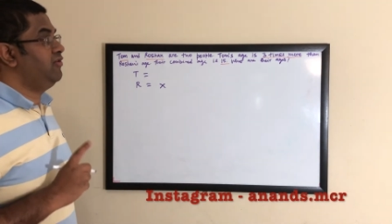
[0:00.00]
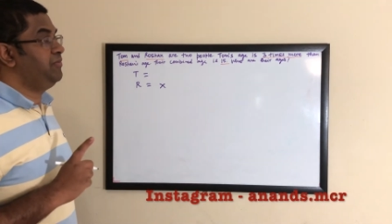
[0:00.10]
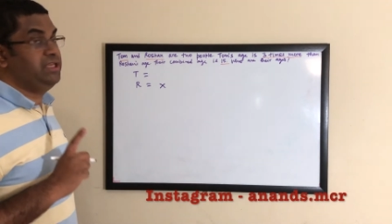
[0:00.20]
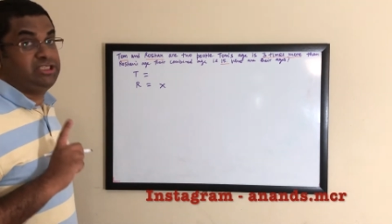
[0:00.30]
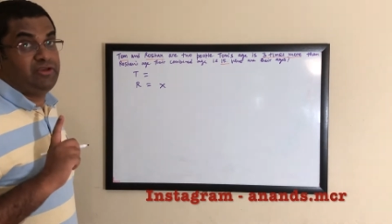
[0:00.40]

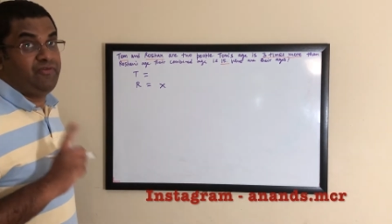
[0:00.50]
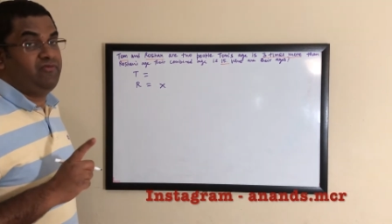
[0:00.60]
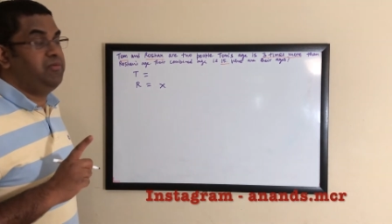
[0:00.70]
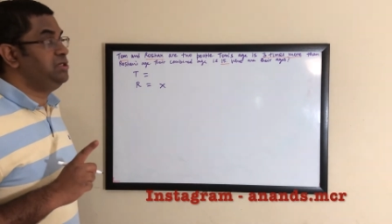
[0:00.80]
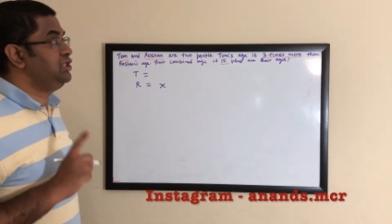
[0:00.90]
pieces of
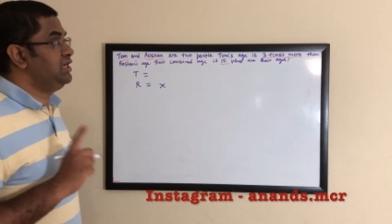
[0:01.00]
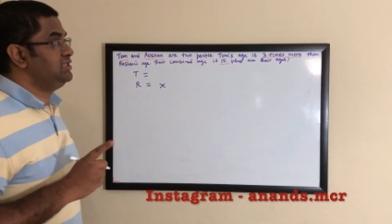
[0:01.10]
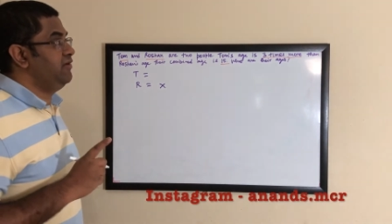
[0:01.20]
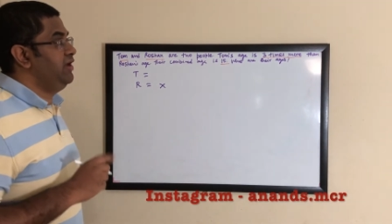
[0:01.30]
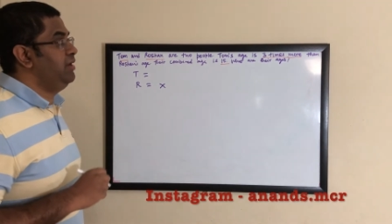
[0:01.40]
information that is
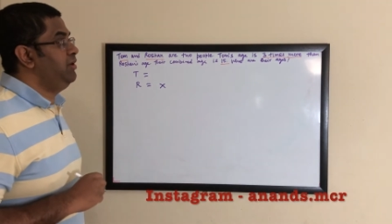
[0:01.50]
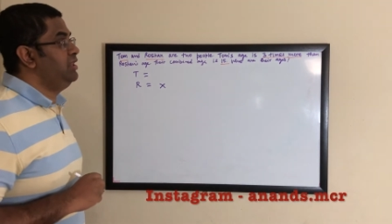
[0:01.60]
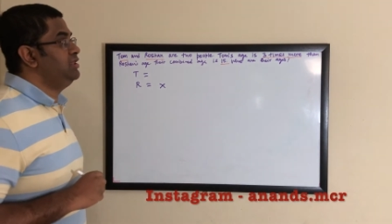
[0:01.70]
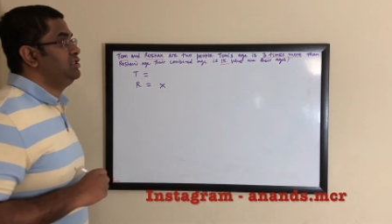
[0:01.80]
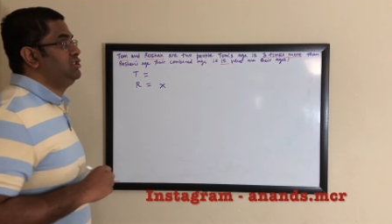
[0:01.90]
available
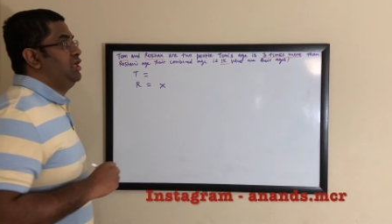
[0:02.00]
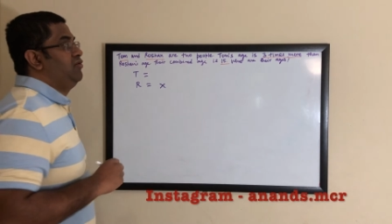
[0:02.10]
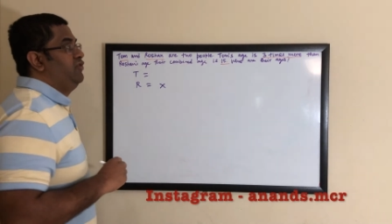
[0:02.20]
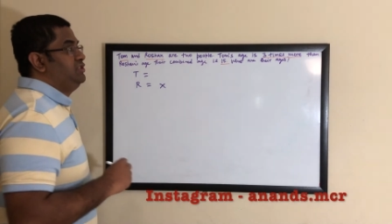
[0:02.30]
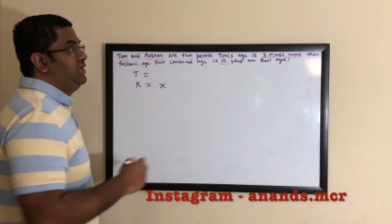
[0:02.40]
in this
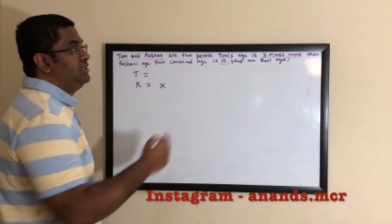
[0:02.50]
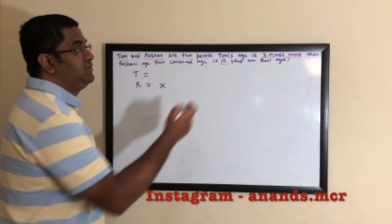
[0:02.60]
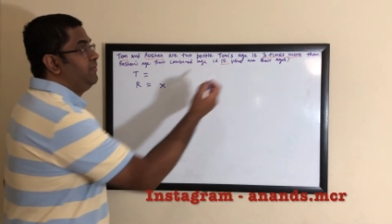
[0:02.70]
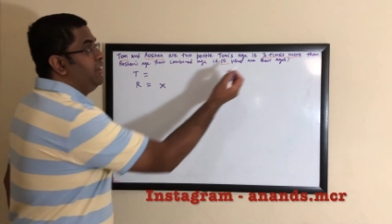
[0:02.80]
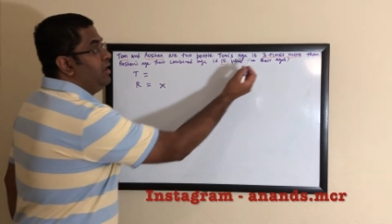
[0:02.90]
question
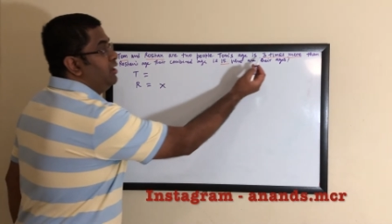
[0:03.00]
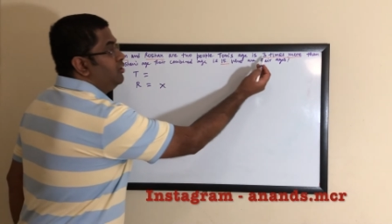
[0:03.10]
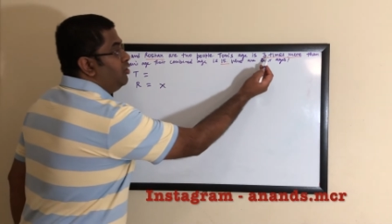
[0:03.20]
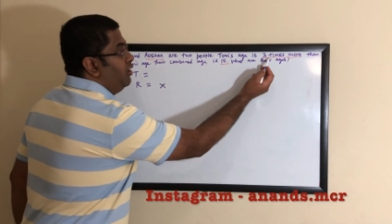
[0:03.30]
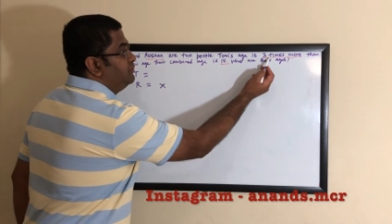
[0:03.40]
is
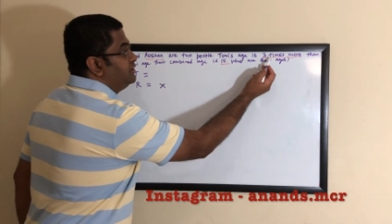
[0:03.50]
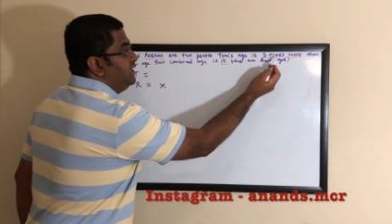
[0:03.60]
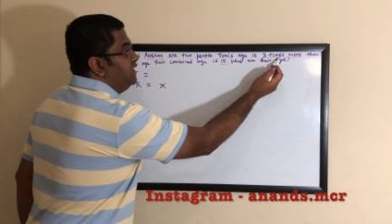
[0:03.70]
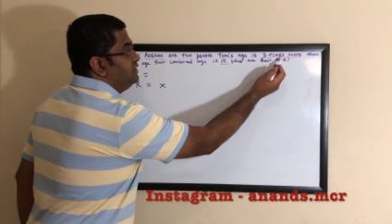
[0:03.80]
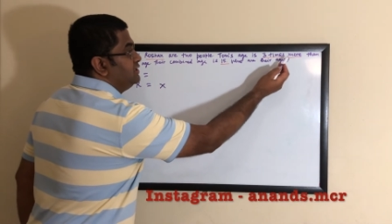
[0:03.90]
Tom's
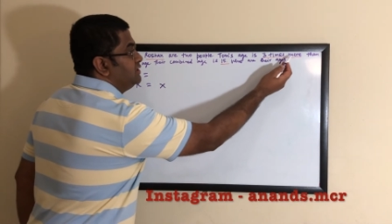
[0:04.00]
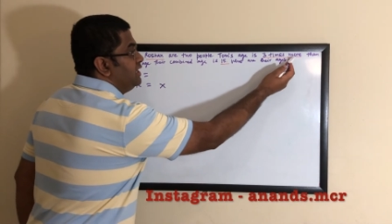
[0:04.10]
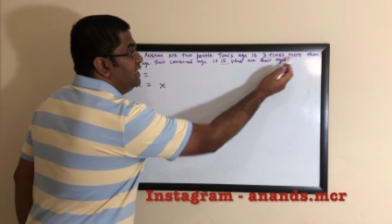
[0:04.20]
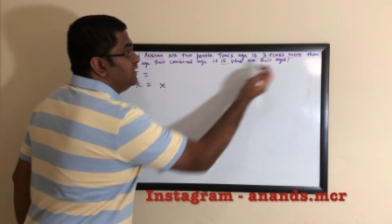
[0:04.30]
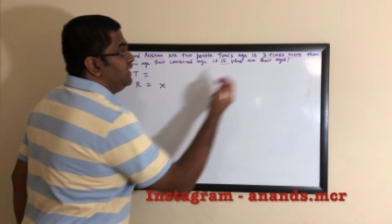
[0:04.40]
age is
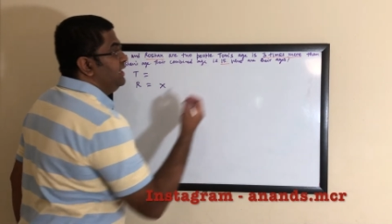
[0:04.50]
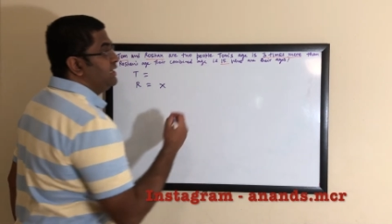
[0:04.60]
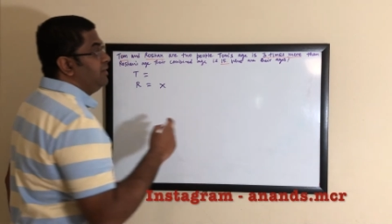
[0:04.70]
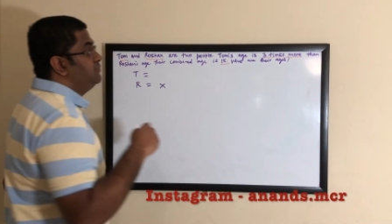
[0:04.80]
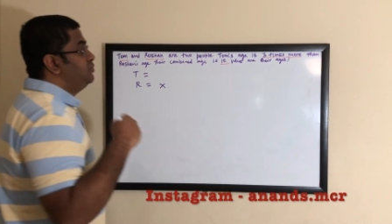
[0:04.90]
3
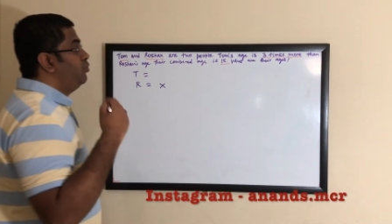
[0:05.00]
times